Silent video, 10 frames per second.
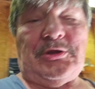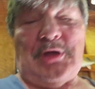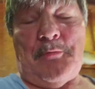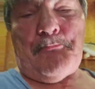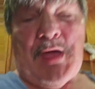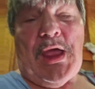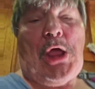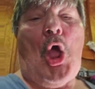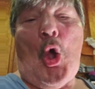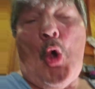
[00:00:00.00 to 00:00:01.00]
I'm back
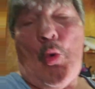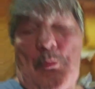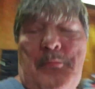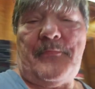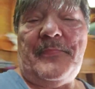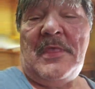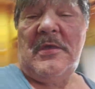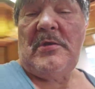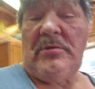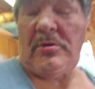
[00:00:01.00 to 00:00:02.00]
home.
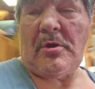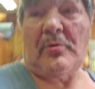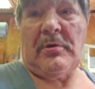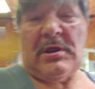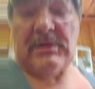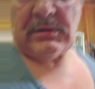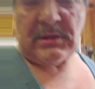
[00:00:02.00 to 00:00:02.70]
All right, I